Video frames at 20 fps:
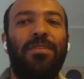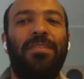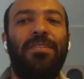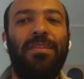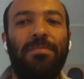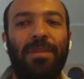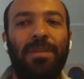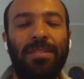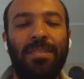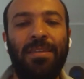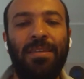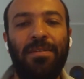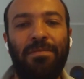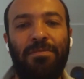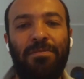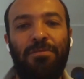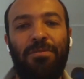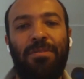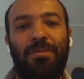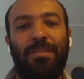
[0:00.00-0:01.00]
never the
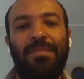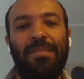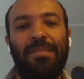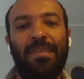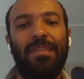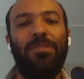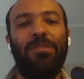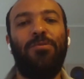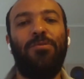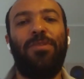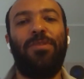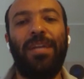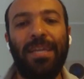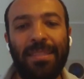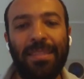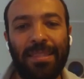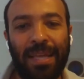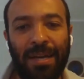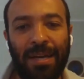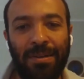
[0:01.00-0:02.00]
money for the state you're
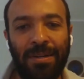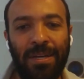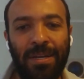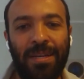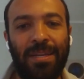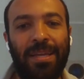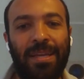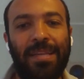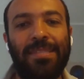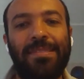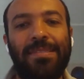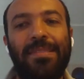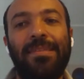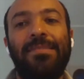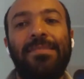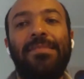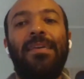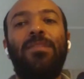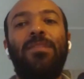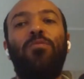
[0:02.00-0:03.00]
in now. It's
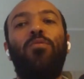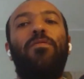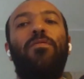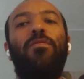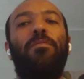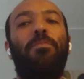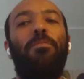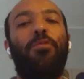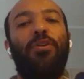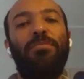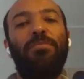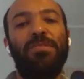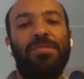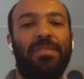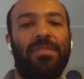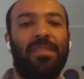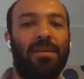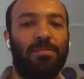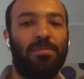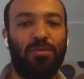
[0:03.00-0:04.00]
the state we've
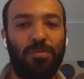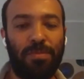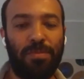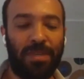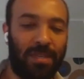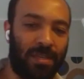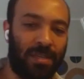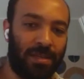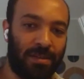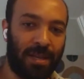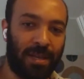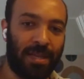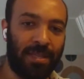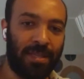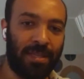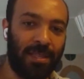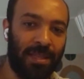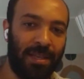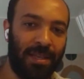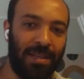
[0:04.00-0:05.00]
promised them to be,
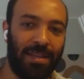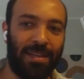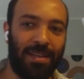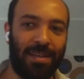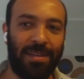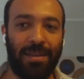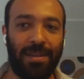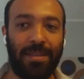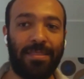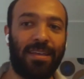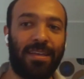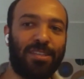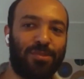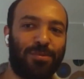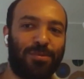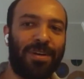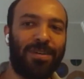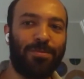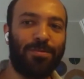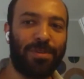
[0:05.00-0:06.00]
right? And
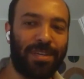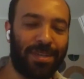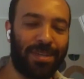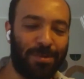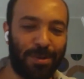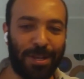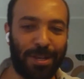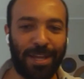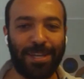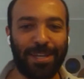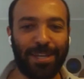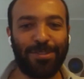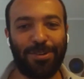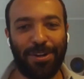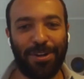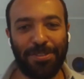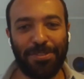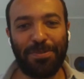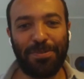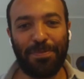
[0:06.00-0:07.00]
that's why we
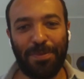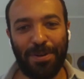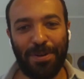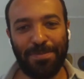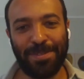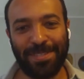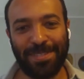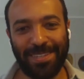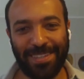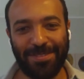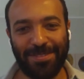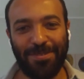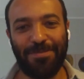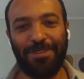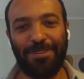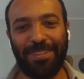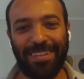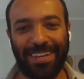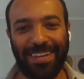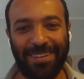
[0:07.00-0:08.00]
like to under-promise
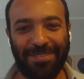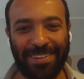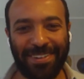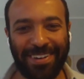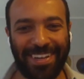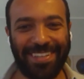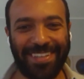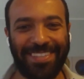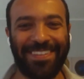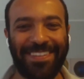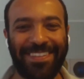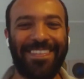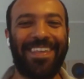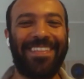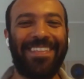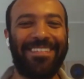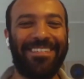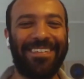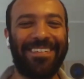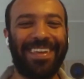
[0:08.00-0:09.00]
and over-deliver
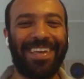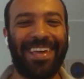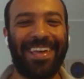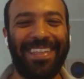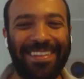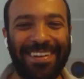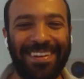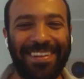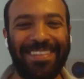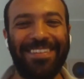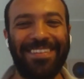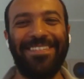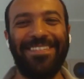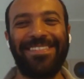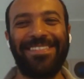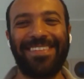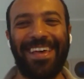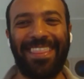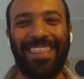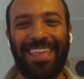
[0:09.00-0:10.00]
so that we can
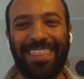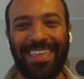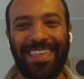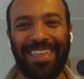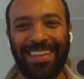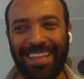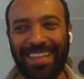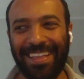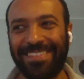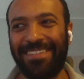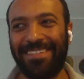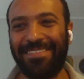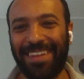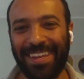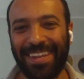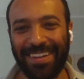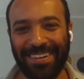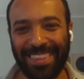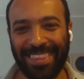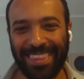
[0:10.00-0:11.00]
reduce. And I think
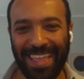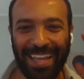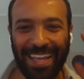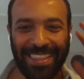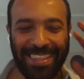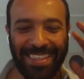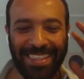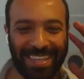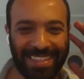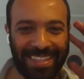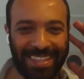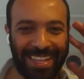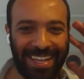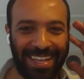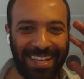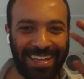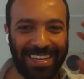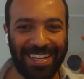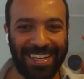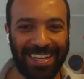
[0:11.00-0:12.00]
that's a very good tactic
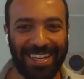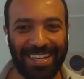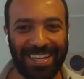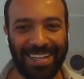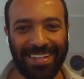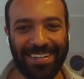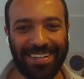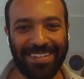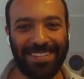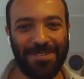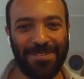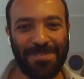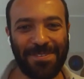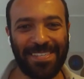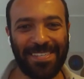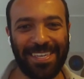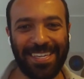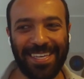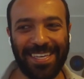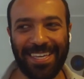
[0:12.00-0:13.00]
in
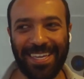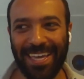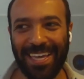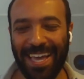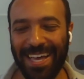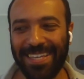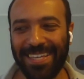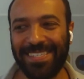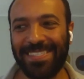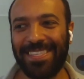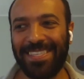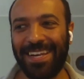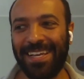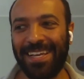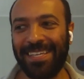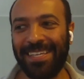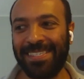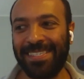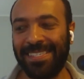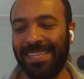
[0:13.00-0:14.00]
reducing
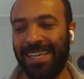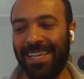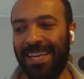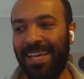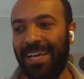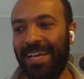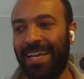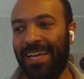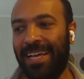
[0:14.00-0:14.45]
stress.